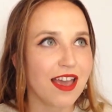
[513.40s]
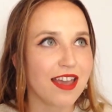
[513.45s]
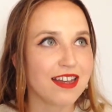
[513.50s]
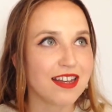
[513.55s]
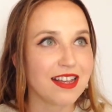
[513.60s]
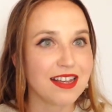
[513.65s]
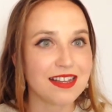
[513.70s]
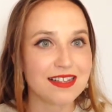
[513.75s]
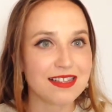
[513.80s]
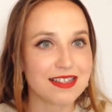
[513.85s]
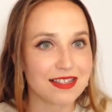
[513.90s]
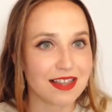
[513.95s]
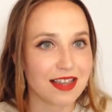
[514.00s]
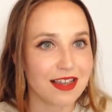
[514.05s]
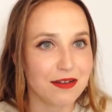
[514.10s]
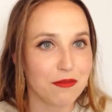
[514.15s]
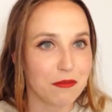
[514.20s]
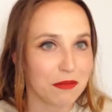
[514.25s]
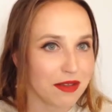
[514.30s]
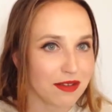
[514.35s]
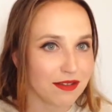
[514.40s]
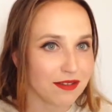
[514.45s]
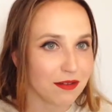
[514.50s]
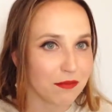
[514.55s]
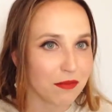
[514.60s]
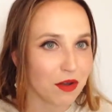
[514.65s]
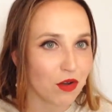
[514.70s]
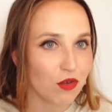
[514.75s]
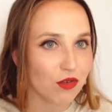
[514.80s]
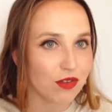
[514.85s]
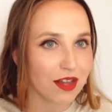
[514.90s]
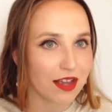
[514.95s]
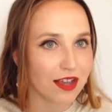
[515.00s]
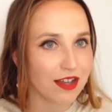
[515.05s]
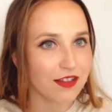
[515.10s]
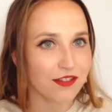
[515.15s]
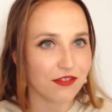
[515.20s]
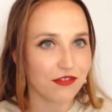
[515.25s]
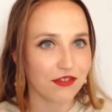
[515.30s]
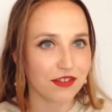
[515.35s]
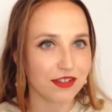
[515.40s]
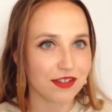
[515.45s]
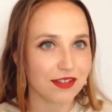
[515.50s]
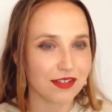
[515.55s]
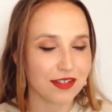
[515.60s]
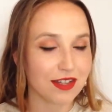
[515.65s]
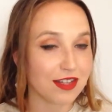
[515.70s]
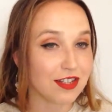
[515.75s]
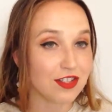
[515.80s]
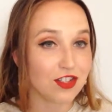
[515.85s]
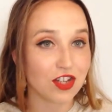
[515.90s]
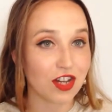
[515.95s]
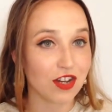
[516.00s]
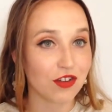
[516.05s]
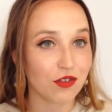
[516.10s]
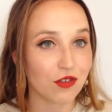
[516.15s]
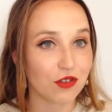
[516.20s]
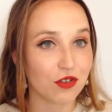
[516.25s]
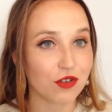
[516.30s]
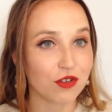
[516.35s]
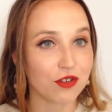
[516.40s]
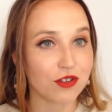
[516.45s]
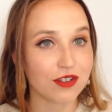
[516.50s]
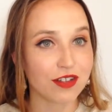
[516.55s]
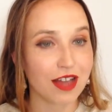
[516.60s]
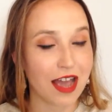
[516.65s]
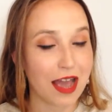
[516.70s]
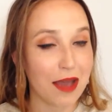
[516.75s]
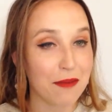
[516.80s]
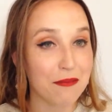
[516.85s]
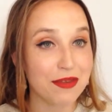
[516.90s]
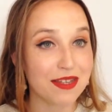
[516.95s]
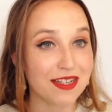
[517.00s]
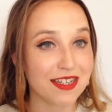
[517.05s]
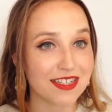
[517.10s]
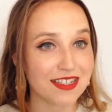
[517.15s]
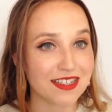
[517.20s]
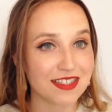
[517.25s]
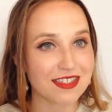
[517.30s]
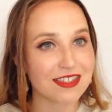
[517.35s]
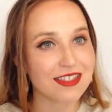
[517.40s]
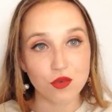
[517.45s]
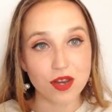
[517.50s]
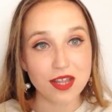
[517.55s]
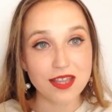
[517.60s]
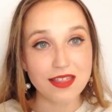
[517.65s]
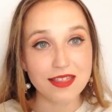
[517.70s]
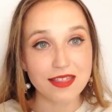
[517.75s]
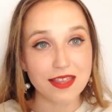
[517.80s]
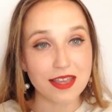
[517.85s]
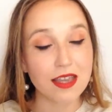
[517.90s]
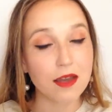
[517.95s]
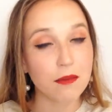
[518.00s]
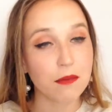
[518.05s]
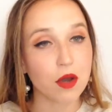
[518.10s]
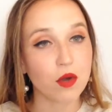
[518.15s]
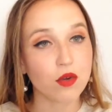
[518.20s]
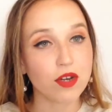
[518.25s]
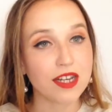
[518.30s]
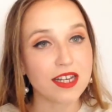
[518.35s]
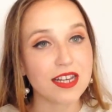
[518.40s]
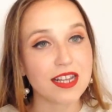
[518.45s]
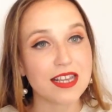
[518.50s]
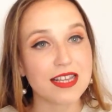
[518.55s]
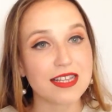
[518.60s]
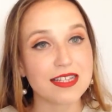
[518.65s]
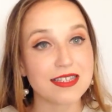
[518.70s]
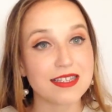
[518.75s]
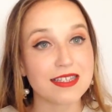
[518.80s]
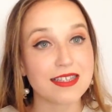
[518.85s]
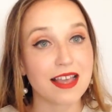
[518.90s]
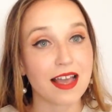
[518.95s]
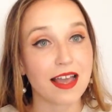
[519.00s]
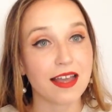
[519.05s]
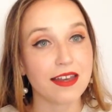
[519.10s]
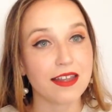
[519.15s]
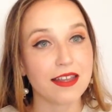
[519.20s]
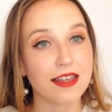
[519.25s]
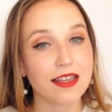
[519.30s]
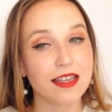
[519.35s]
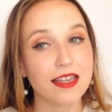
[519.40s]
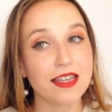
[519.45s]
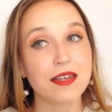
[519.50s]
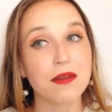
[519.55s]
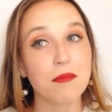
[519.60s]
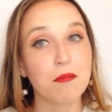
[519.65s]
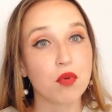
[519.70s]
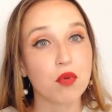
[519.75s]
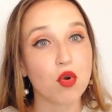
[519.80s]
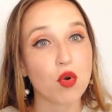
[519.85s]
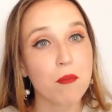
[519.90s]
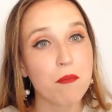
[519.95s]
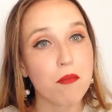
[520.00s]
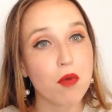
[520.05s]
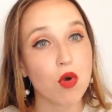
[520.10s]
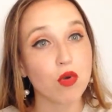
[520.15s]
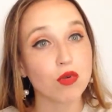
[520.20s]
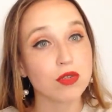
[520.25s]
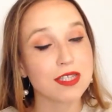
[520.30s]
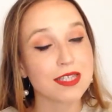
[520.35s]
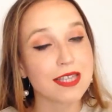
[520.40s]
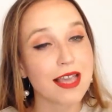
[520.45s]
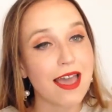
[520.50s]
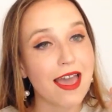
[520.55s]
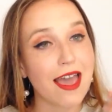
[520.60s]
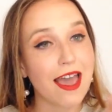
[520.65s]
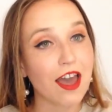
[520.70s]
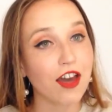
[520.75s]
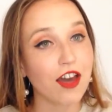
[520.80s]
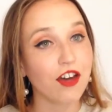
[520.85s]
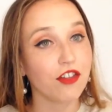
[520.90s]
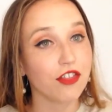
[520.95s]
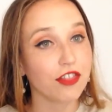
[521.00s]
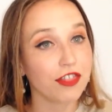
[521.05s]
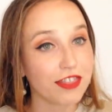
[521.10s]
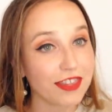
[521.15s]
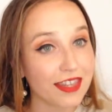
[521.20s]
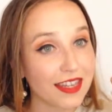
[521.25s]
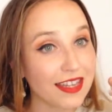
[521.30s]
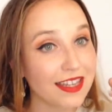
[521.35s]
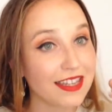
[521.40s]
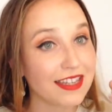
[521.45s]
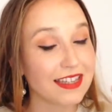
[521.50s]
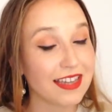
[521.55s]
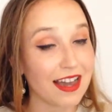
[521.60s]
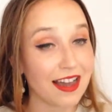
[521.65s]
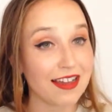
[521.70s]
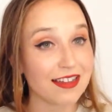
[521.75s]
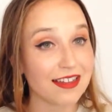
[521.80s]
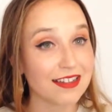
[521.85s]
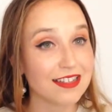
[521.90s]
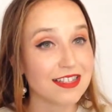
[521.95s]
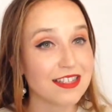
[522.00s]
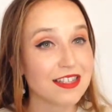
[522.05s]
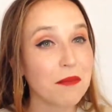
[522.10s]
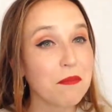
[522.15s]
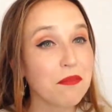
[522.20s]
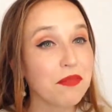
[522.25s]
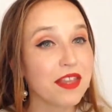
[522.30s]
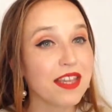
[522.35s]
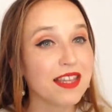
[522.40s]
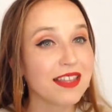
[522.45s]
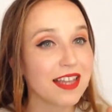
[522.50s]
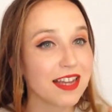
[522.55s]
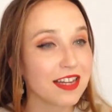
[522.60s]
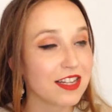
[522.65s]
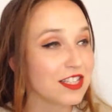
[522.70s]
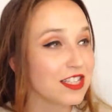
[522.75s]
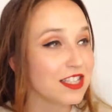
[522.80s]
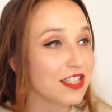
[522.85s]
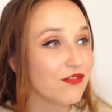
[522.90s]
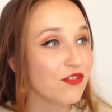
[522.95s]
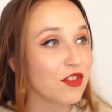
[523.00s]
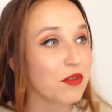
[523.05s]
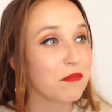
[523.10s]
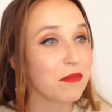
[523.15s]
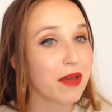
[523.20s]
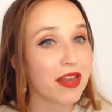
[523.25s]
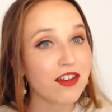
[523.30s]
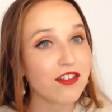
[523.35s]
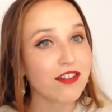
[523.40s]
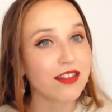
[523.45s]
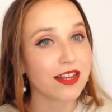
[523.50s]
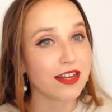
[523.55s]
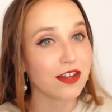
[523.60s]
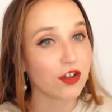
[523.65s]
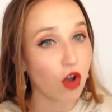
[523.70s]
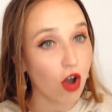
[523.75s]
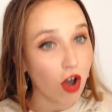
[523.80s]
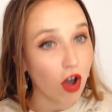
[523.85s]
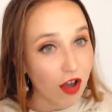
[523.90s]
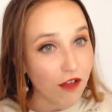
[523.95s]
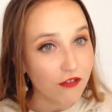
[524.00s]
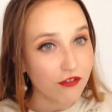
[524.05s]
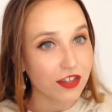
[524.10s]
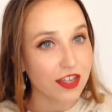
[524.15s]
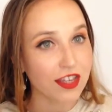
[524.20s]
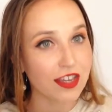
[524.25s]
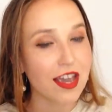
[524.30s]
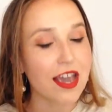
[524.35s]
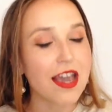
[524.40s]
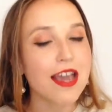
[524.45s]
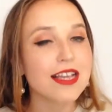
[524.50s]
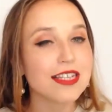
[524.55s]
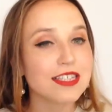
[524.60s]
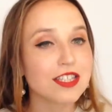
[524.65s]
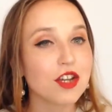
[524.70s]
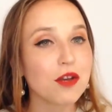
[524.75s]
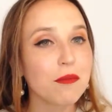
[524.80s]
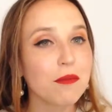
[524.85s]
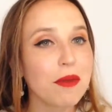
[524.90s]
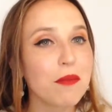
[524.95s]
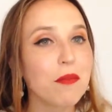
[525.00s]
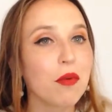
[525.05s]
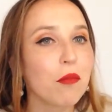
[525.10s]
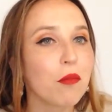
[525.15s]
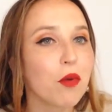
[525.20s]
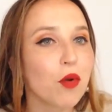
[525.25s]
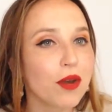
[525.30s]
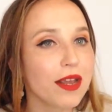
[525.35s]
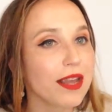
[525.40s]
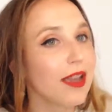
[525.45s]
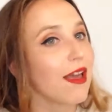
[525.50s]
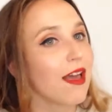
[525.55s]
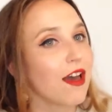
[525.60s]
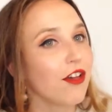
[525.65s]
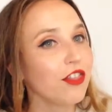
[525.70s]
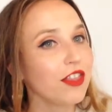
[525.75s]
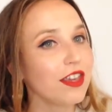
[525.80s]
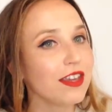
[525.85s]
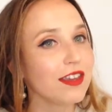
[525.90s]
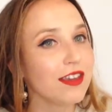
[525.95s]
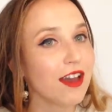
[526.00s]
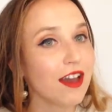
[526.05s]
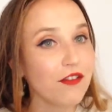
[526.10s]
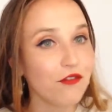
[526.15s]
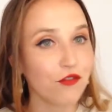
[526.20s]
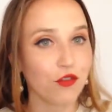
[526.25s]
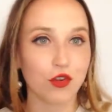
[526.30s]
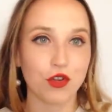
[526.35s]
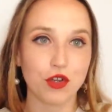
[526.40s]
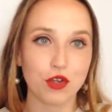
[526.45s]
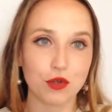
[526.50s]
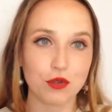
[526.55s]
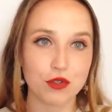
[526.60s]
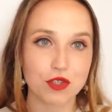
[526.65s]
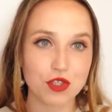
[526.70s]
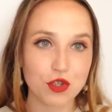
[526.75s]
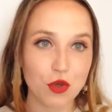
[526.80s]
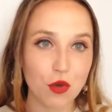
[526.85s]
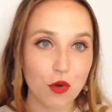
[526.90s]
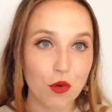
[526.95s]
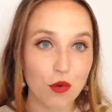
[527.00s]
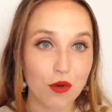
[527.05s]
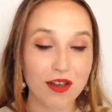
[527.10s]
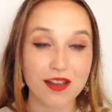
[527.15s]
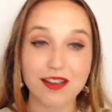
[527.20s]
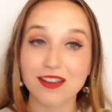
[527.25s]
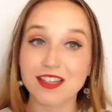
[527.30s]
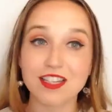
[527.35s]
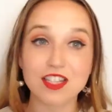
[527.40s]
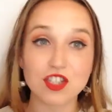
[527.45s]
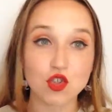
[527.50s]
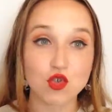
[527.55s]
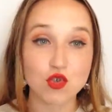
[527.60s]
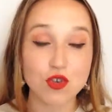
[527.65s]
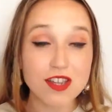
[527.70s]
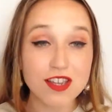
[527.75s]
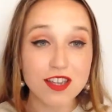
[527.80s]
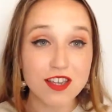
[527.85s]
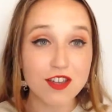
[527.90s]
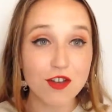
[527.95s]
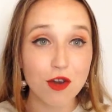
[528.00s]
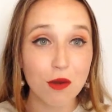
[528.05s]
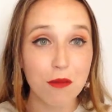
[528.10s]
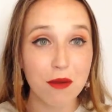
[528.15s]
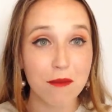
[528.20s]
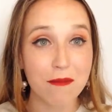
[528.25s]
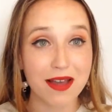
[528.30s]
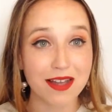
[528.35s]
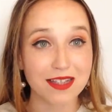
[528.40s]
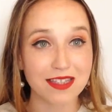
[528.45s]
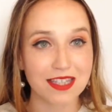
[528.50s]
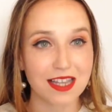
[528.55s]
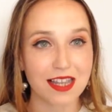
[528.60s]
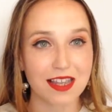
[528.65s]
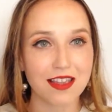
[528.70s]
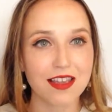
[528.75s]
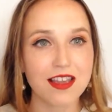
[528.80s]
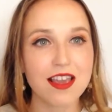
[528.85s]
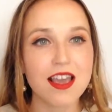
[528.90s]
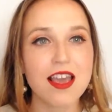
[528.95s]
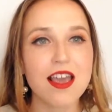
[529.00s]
and excitement about life and in general happiness. The great thing about it is that it promotes healthy gut. Something that is even better than coffee is going to be promoting a healthy gut for you. So drink yerba mate.